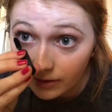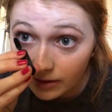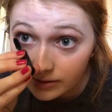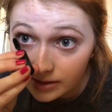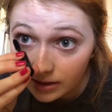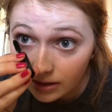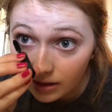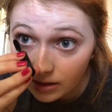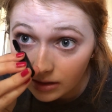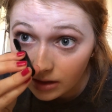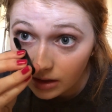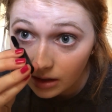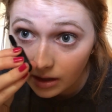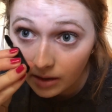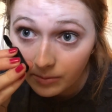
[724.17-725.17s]
And I was like, oh,
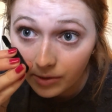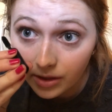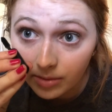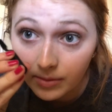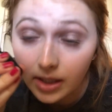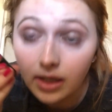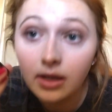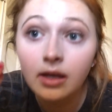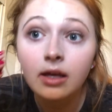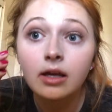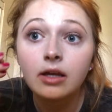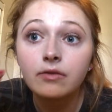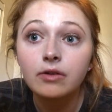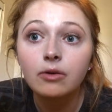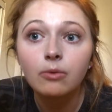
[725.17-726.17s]
you can come with me
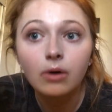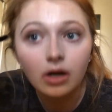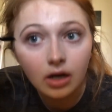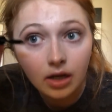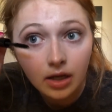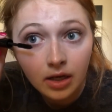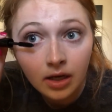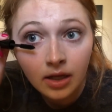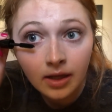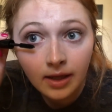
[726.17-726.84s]
if you want.